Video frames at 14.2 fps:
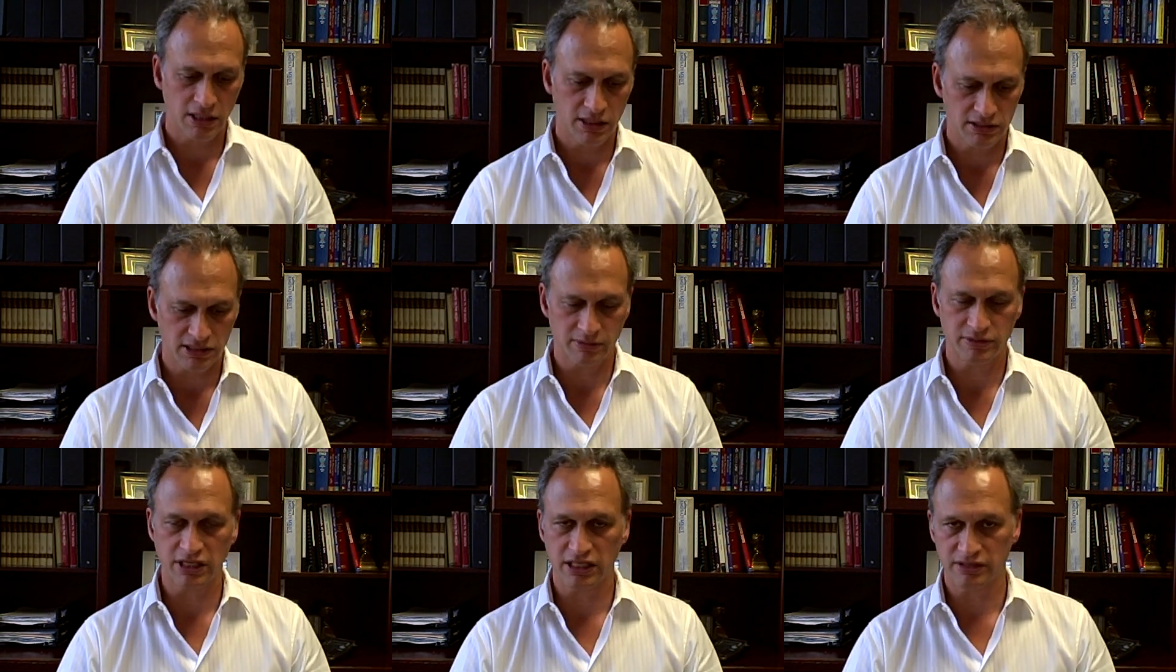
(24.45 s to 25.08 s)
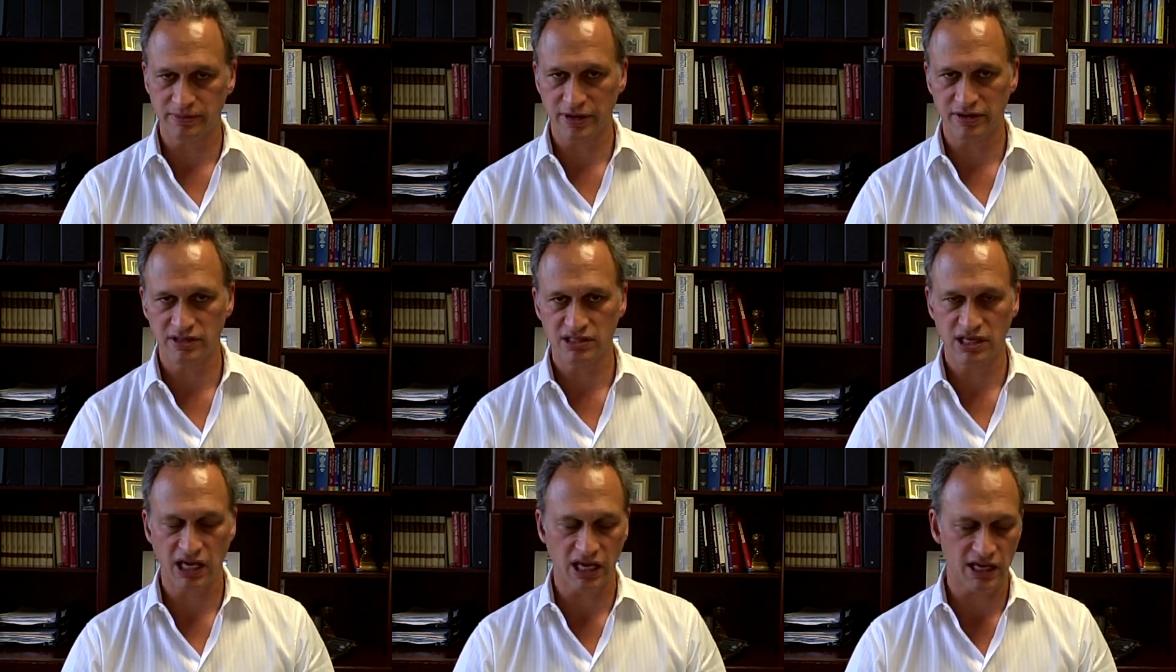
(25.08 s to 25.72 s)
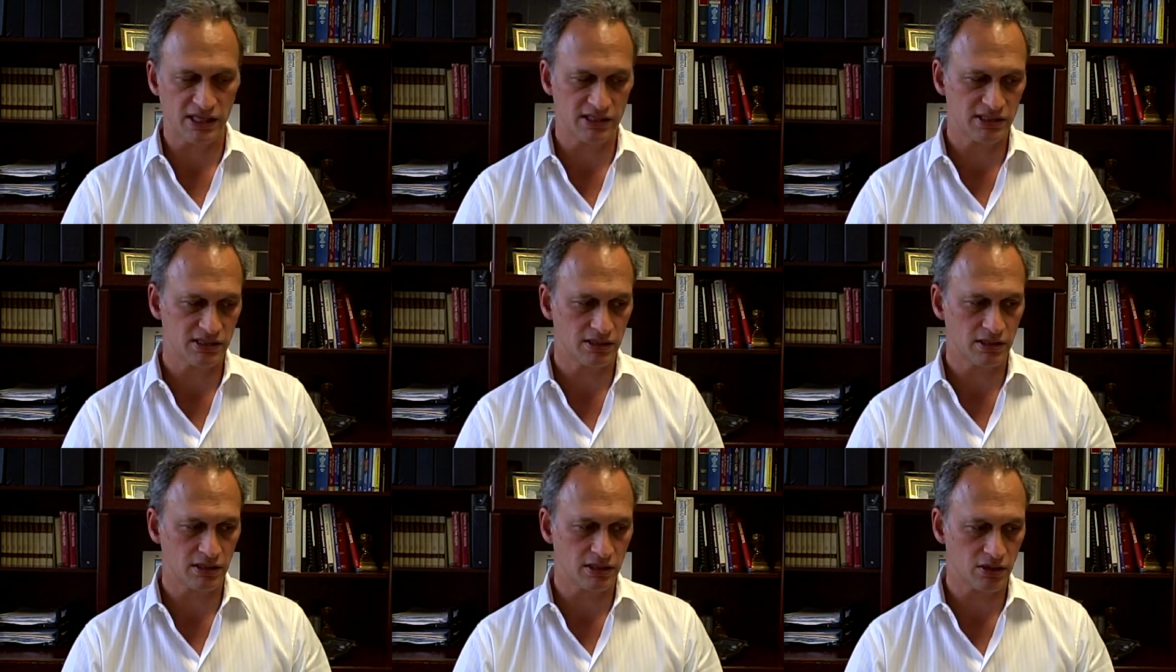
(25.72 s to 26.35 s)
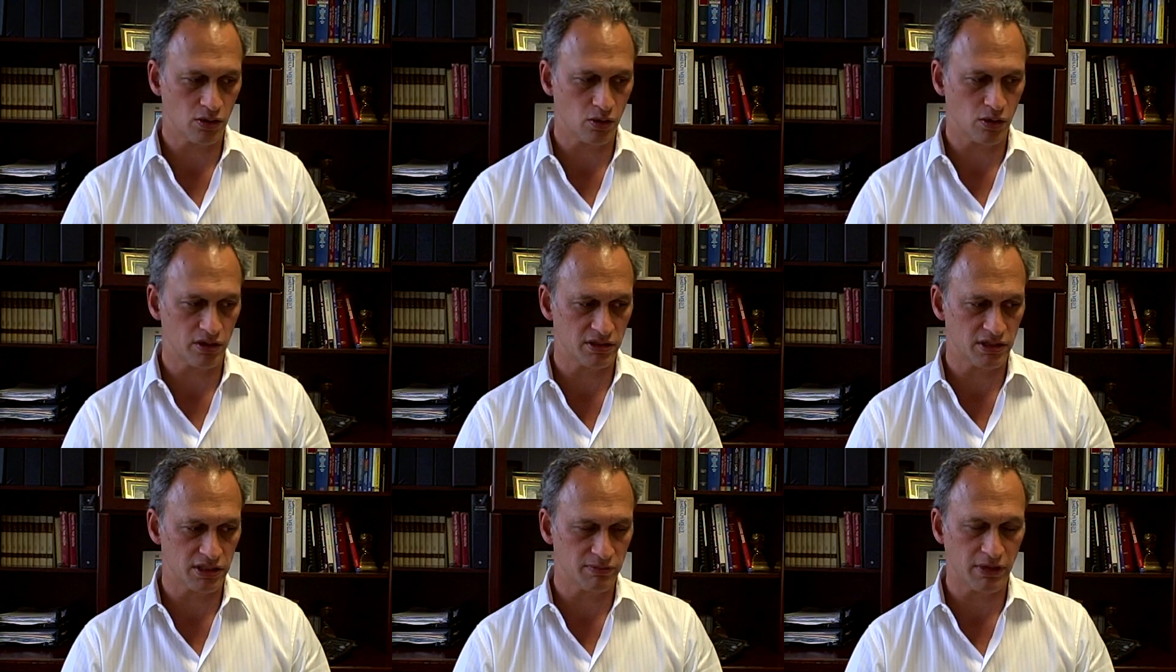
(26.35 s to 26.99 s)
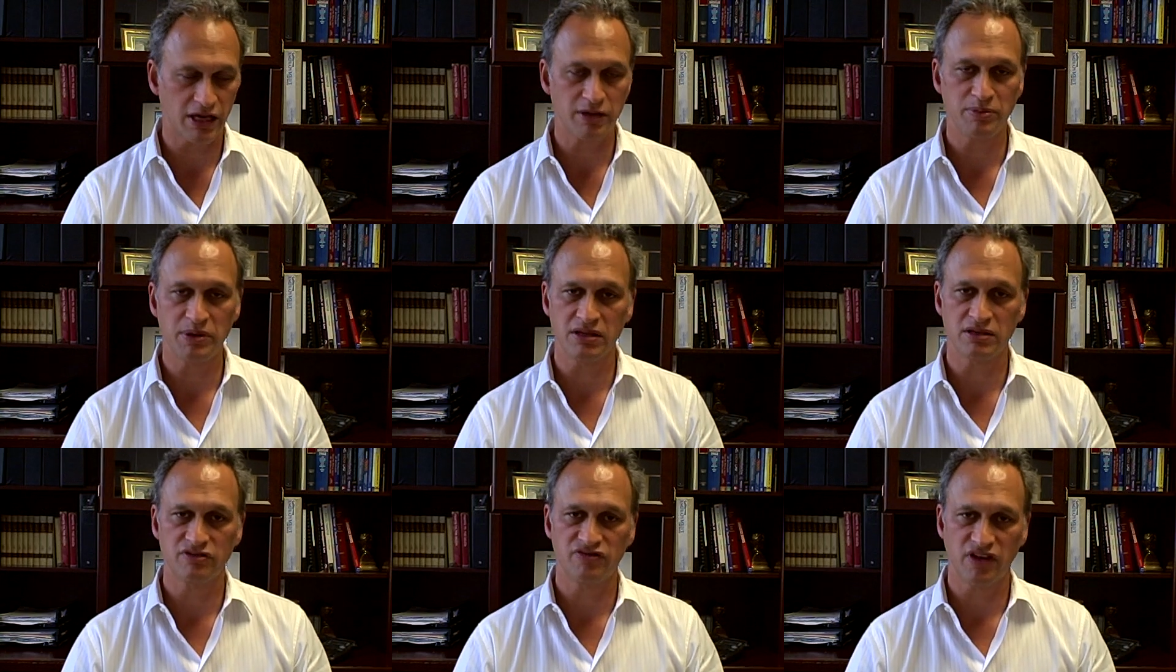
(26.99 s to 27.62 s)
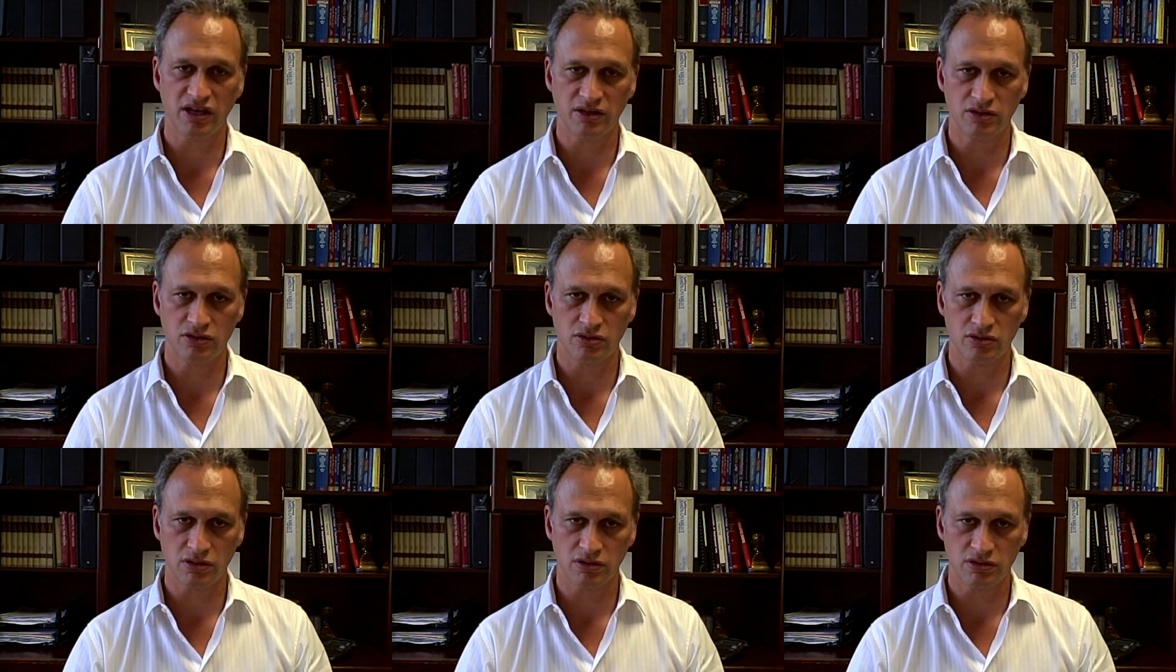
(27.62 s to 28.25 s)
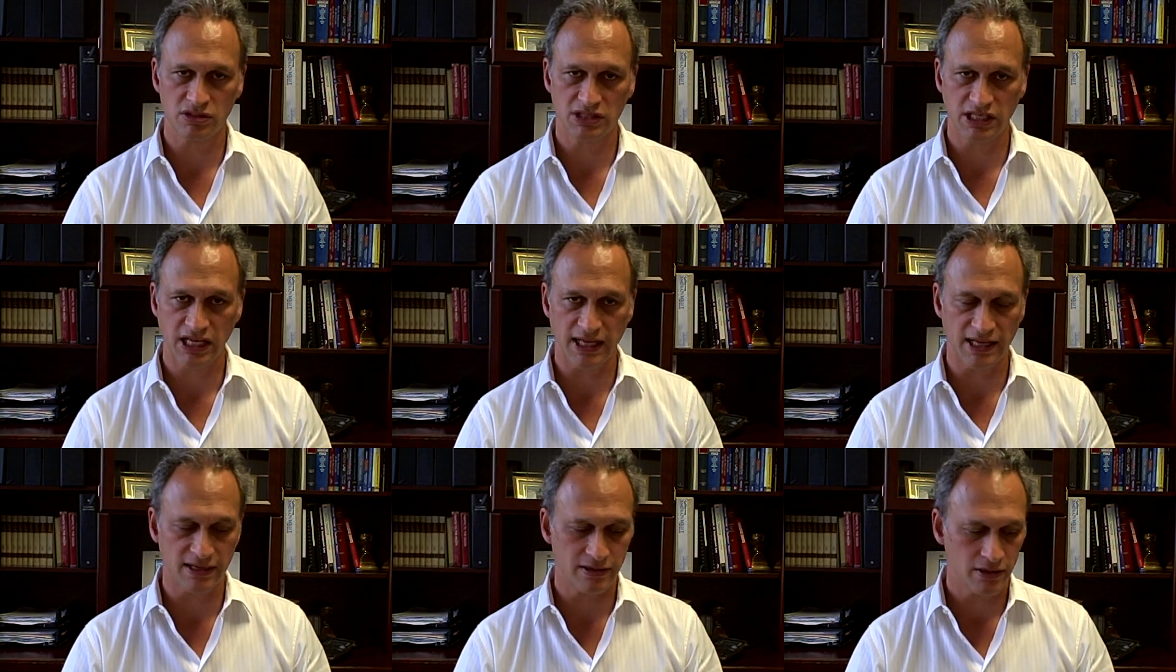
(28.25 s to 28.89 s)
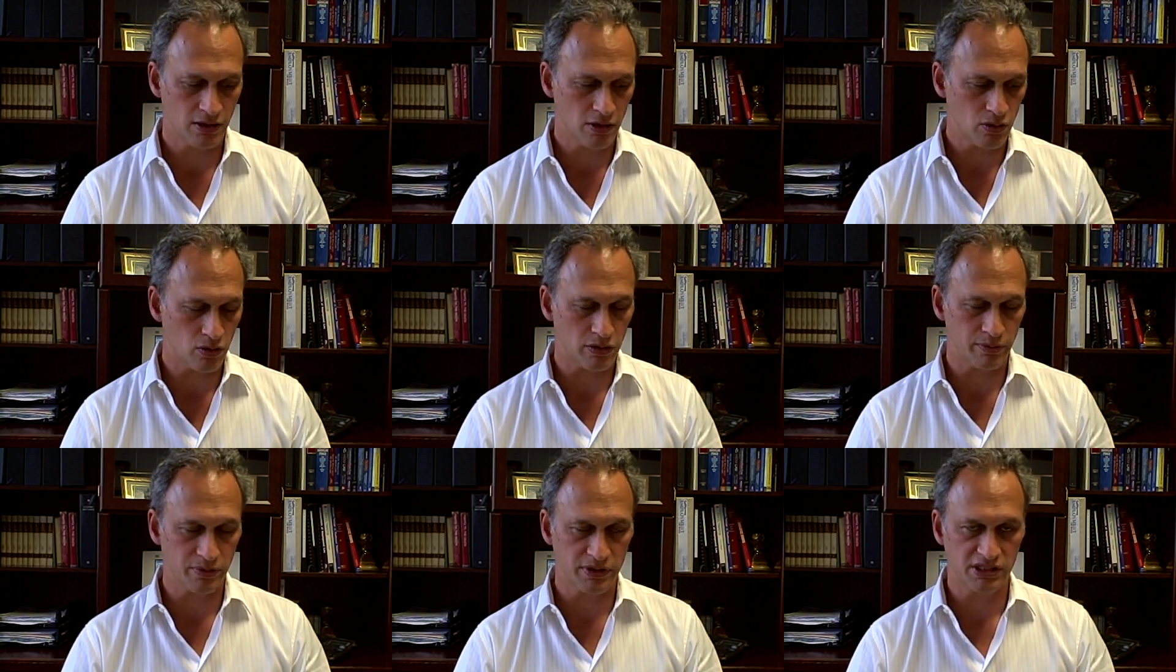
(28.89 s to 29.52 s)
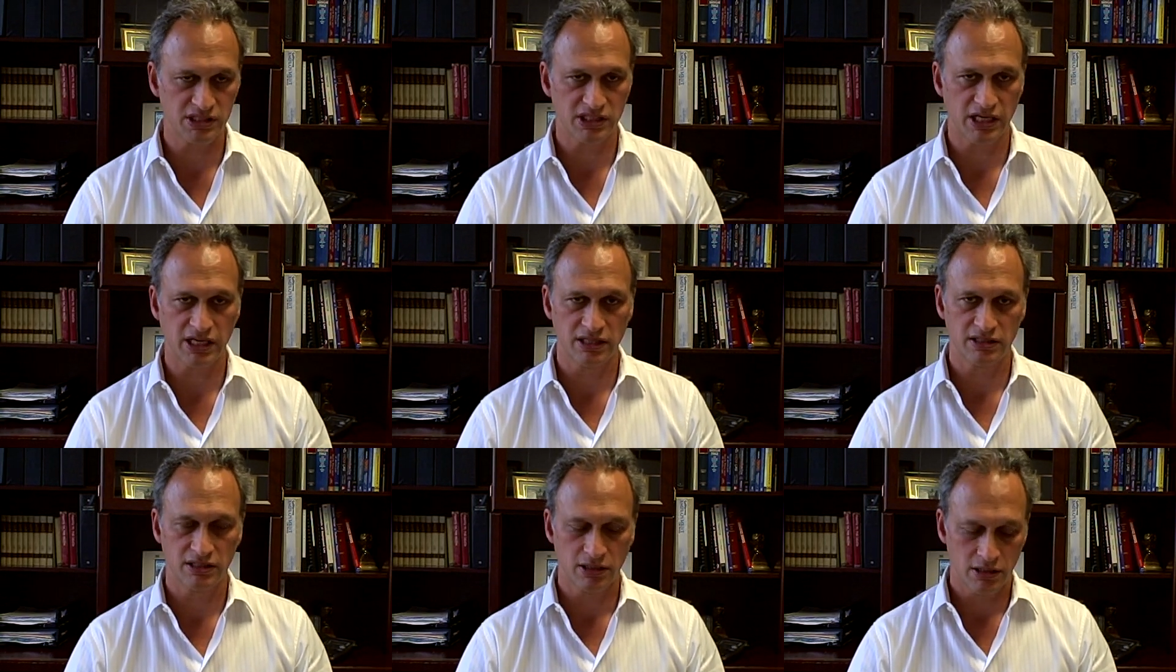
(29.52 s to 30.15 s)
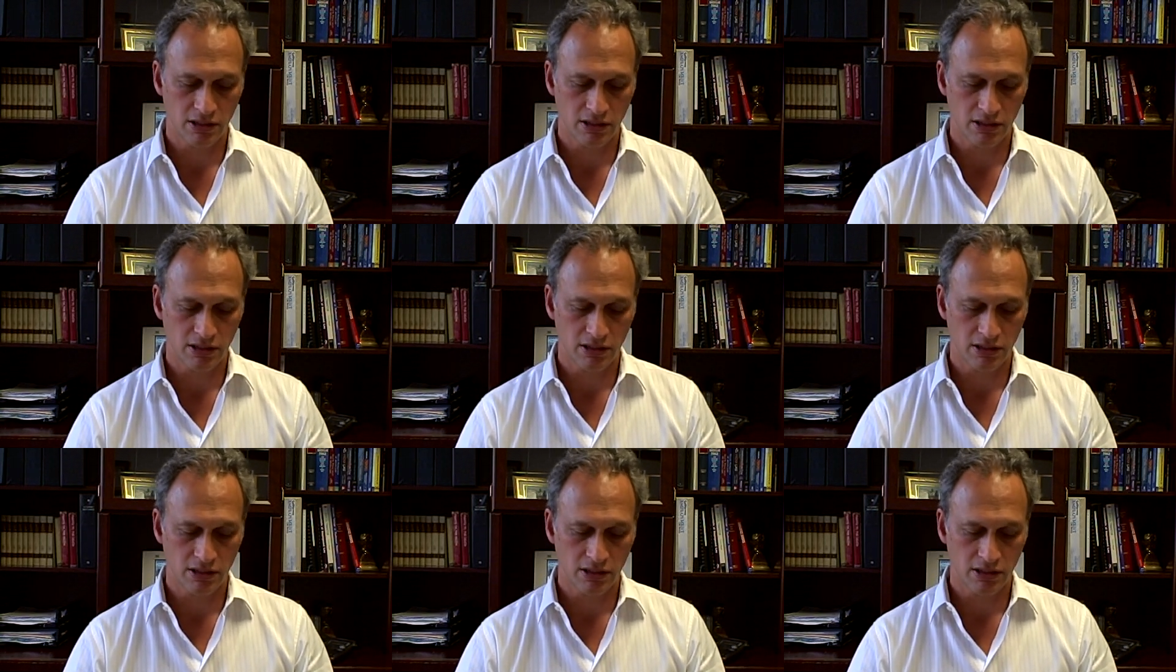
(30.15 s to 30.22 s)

same-sex marriage case, the court, in my opinion, failed to understand or appreciate